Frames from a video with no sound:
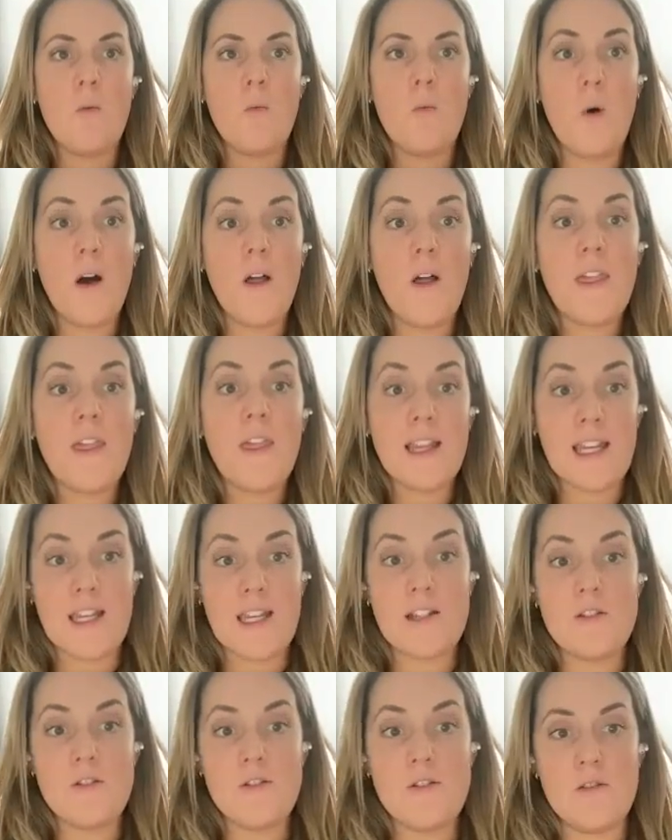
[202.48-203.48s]
what they
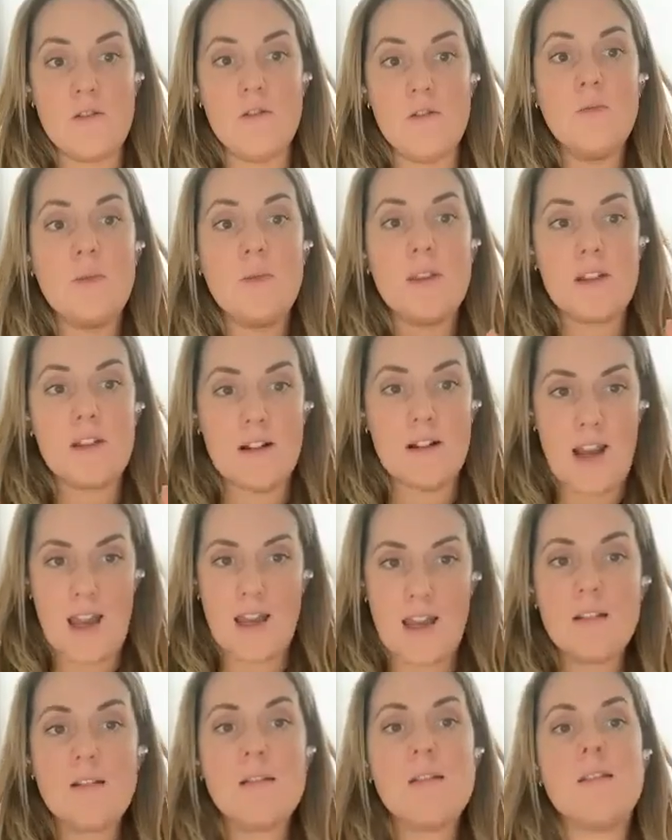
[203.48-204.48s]
need to do with their
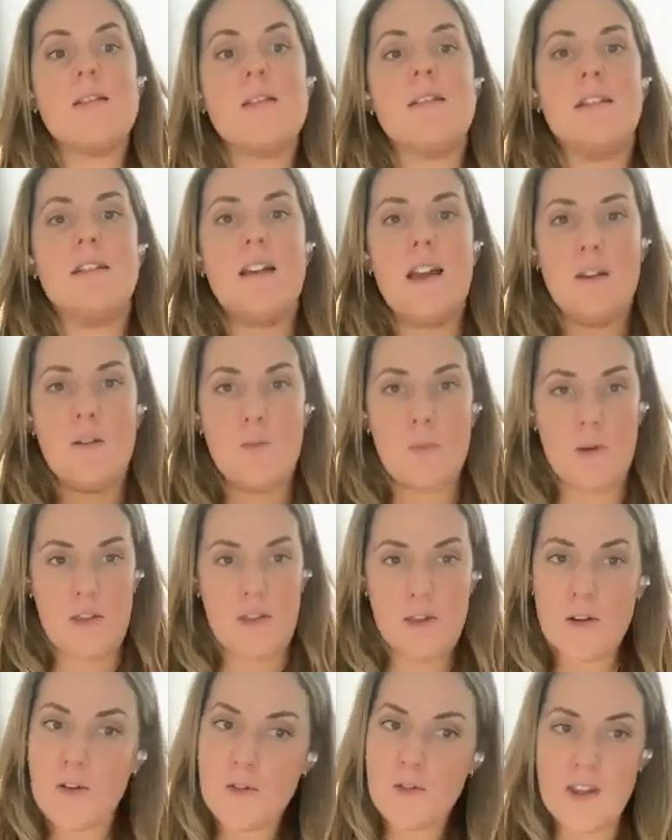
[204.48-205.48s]
hands and with
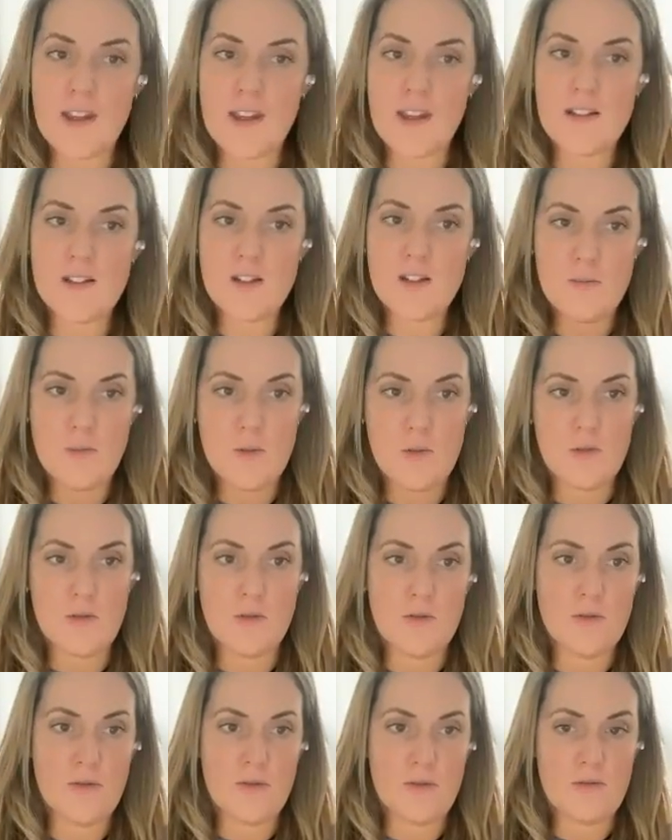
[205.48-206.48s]
their feet to
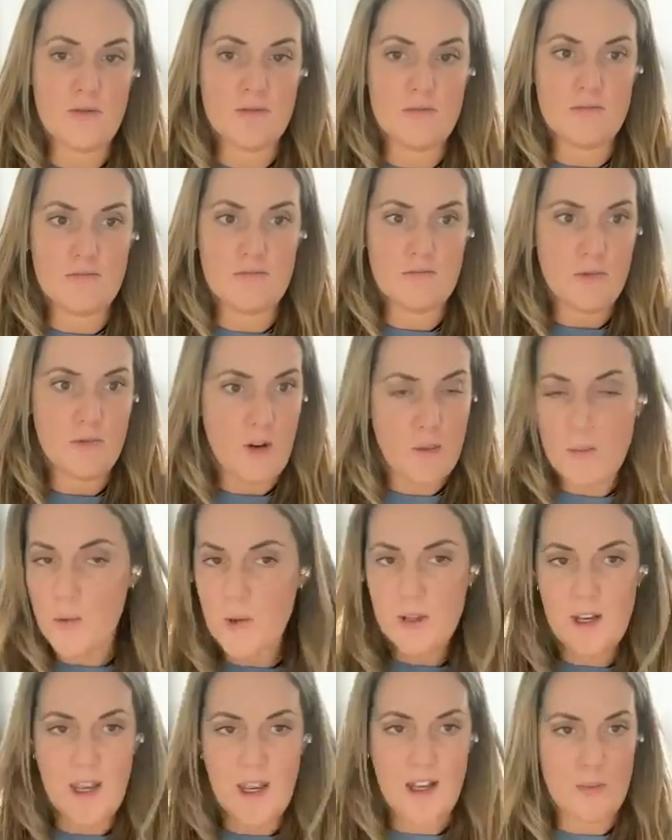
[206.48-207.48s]
move from
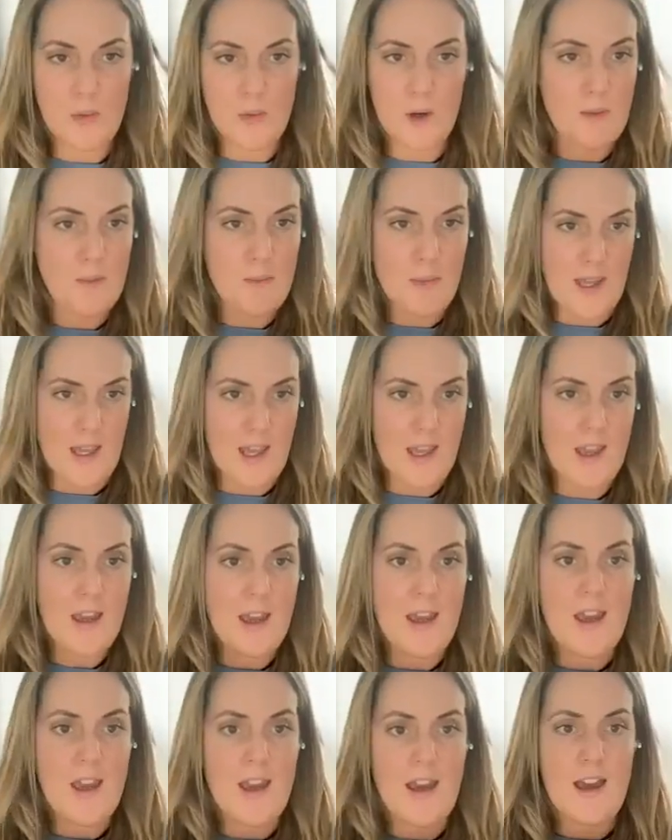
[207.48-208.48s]
point A to point B.
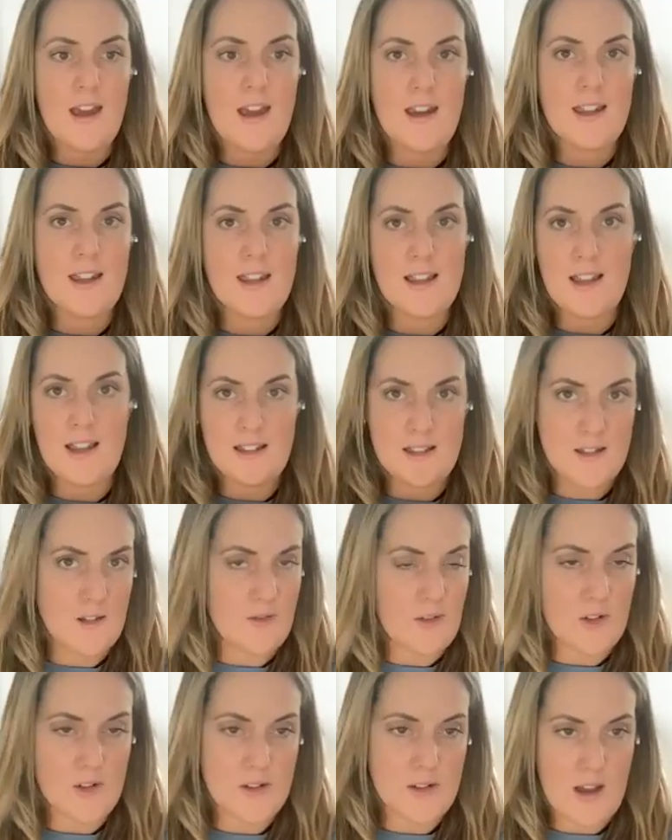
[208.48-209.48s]
And I think that's the
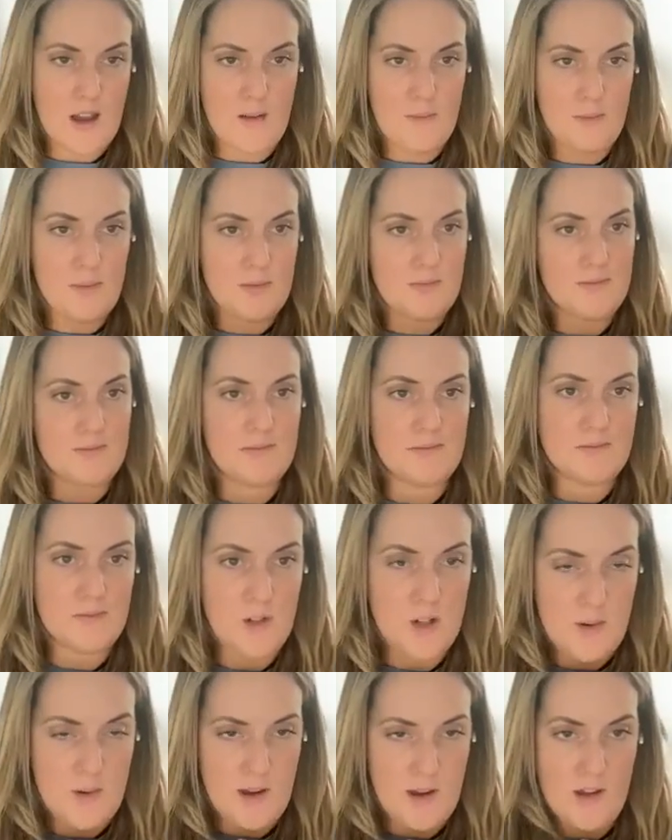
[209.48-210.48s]
first step.
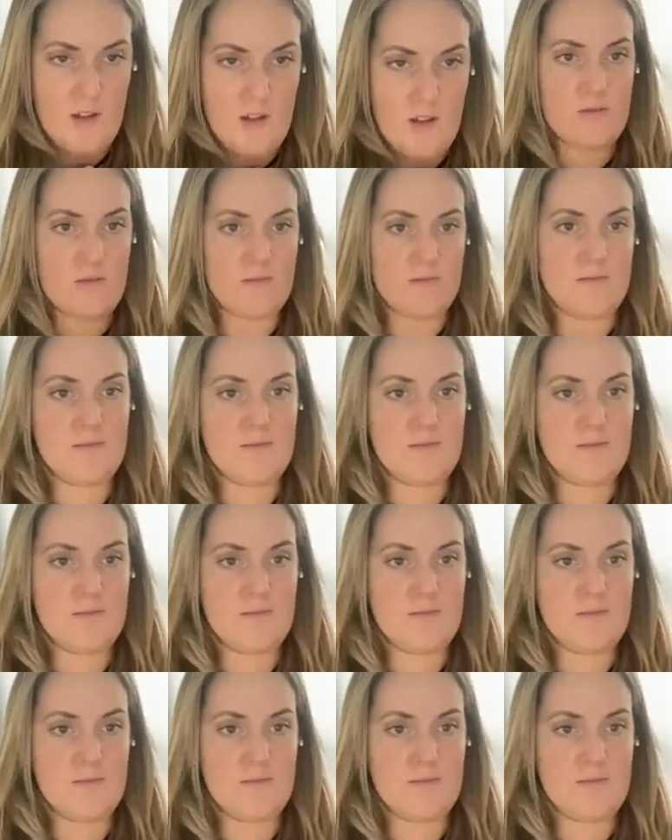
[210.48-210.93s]
What about you?